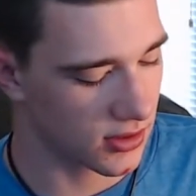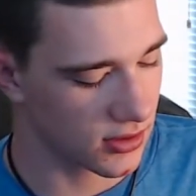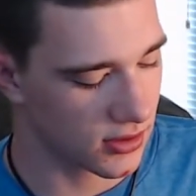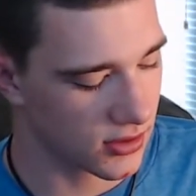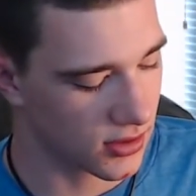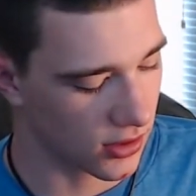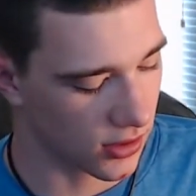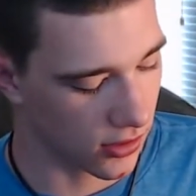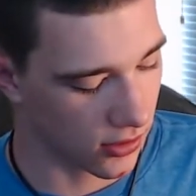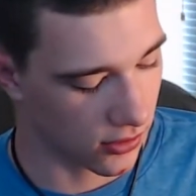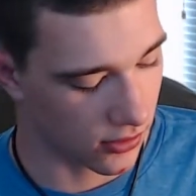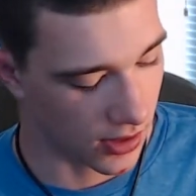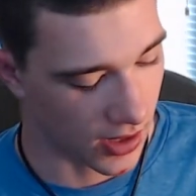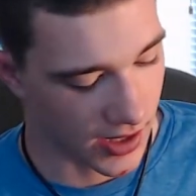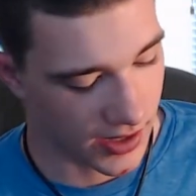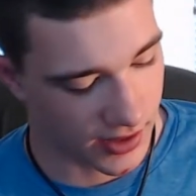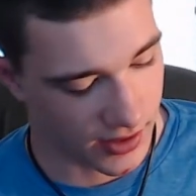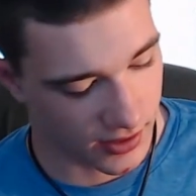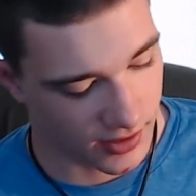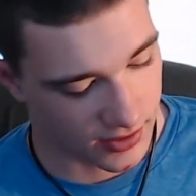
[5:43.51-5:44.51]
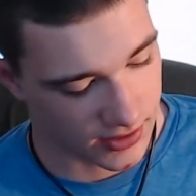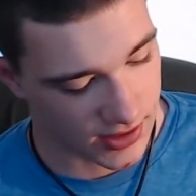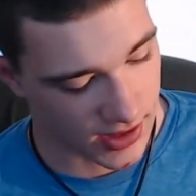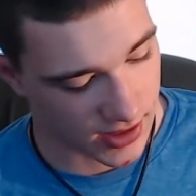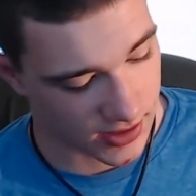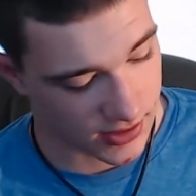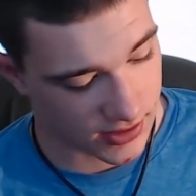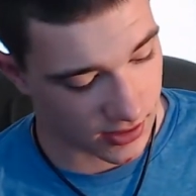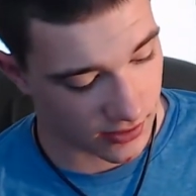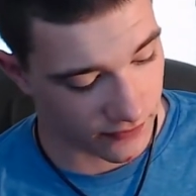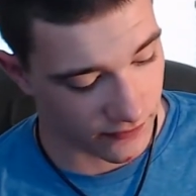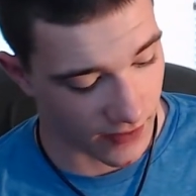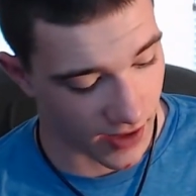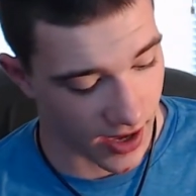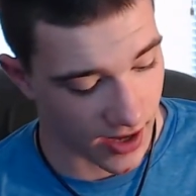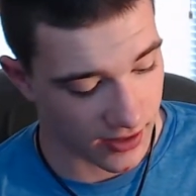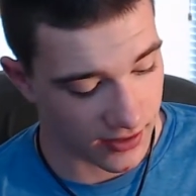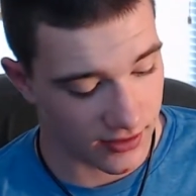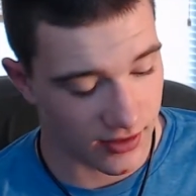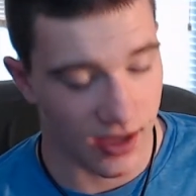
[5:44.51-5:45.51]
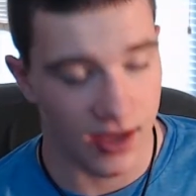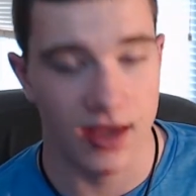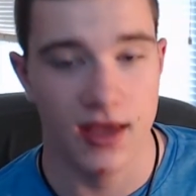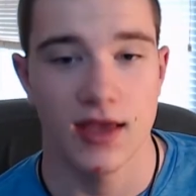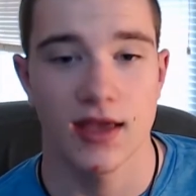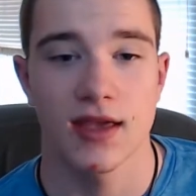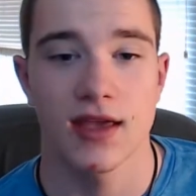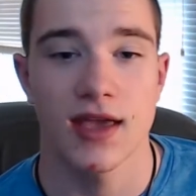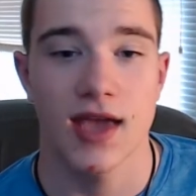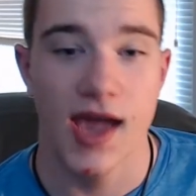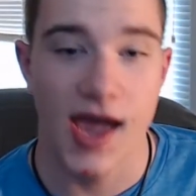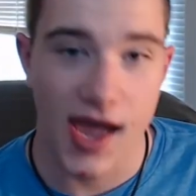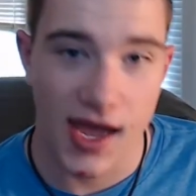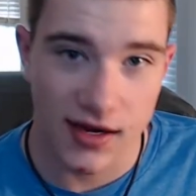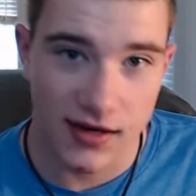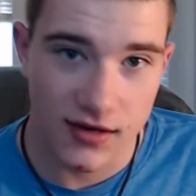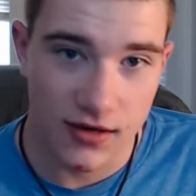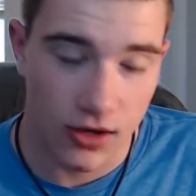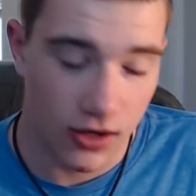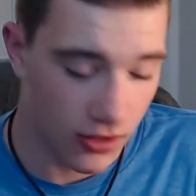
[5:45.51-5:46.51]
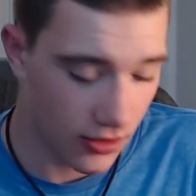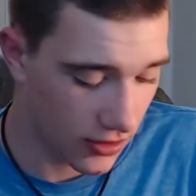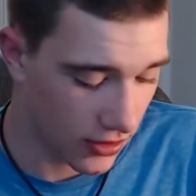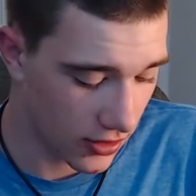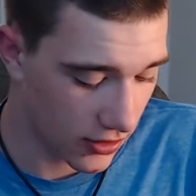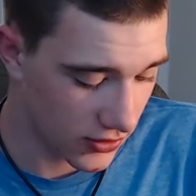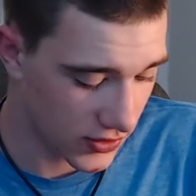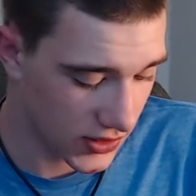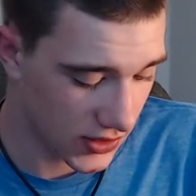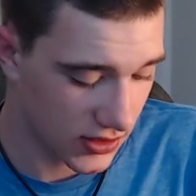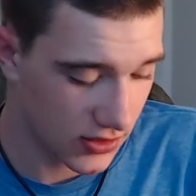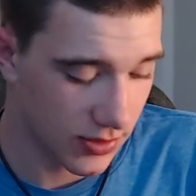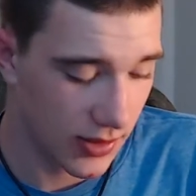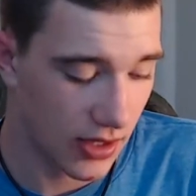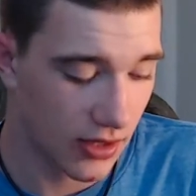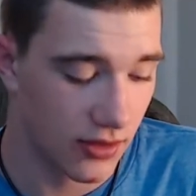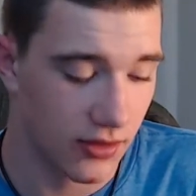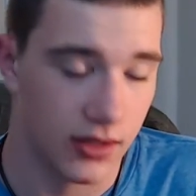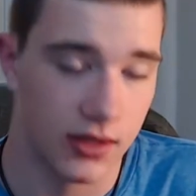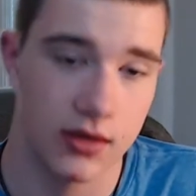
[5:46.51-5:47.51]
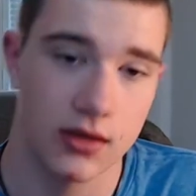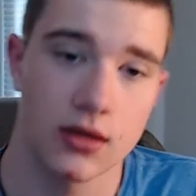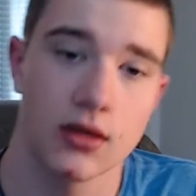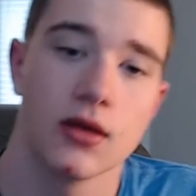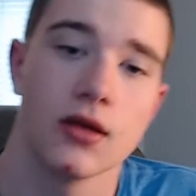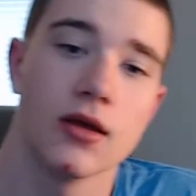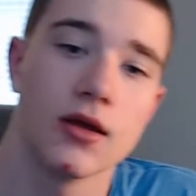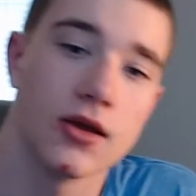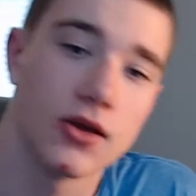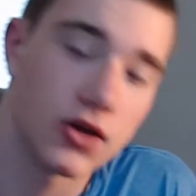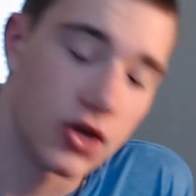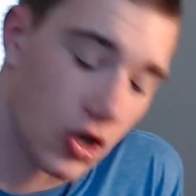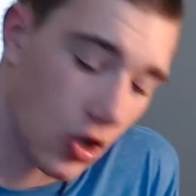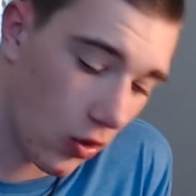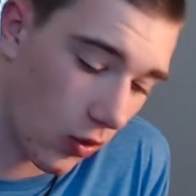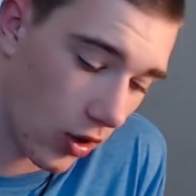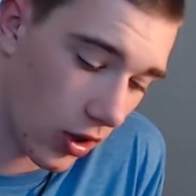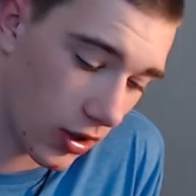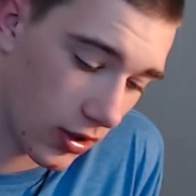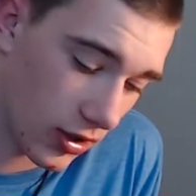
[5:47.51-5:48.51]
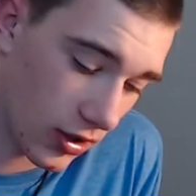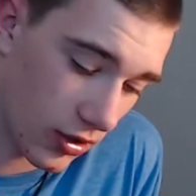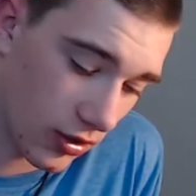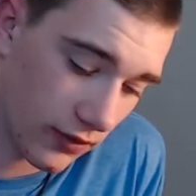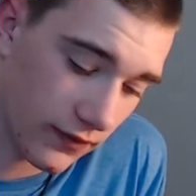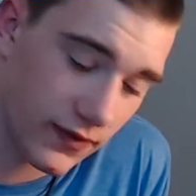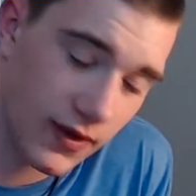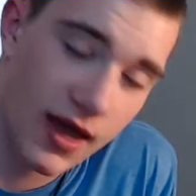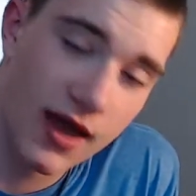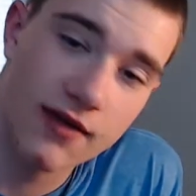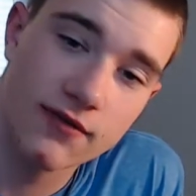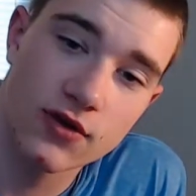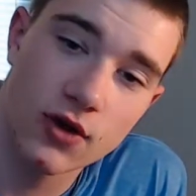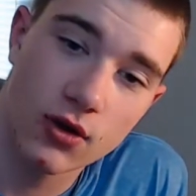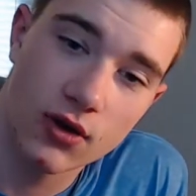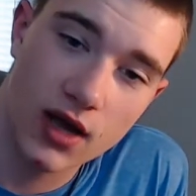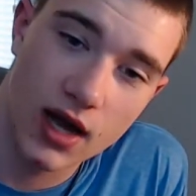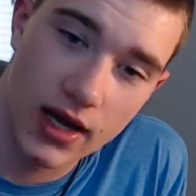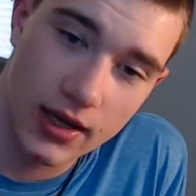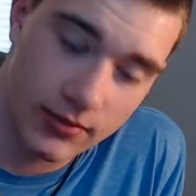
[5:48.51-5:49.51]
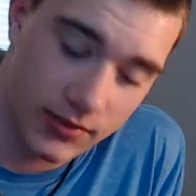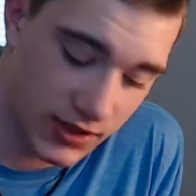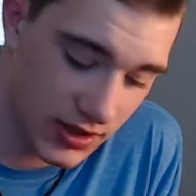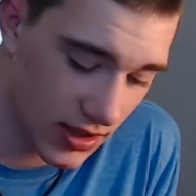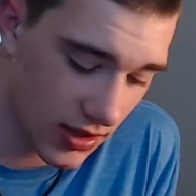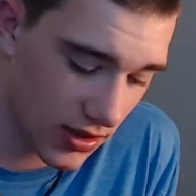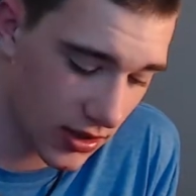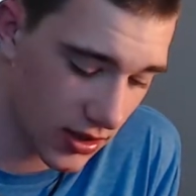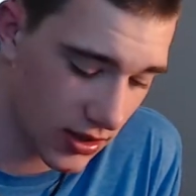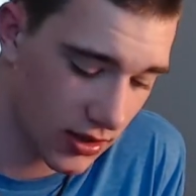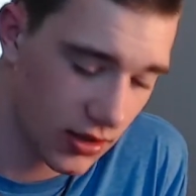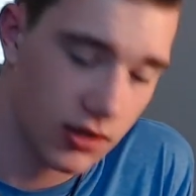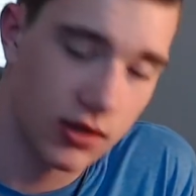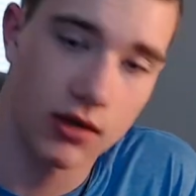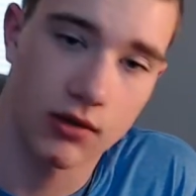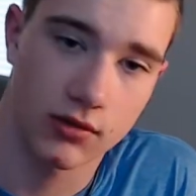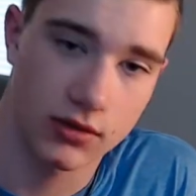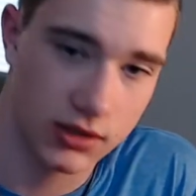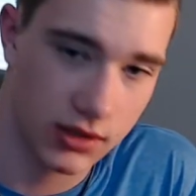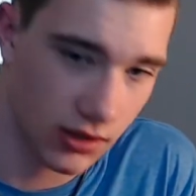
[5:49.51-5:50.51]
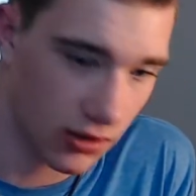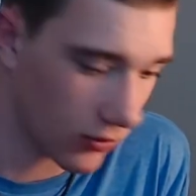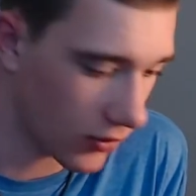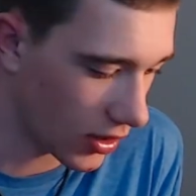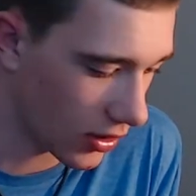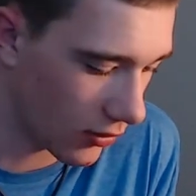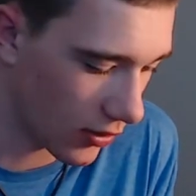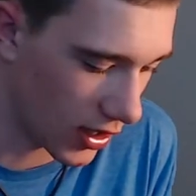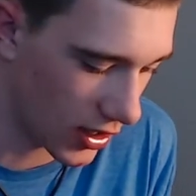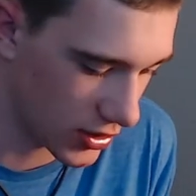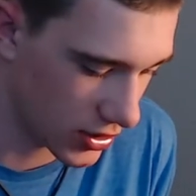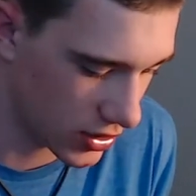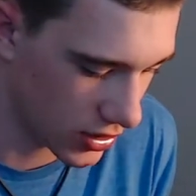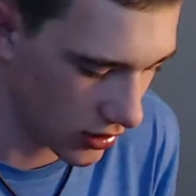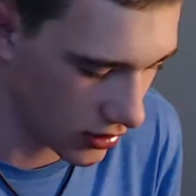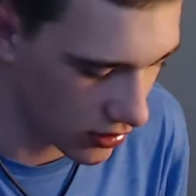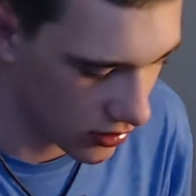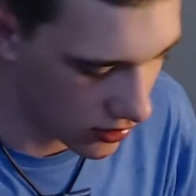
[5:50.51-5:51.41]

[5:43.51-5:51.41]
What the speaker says: So I can attest to the fact that any audio sounds better than no audio. If you have no commentary, no one's gonna want to watch you.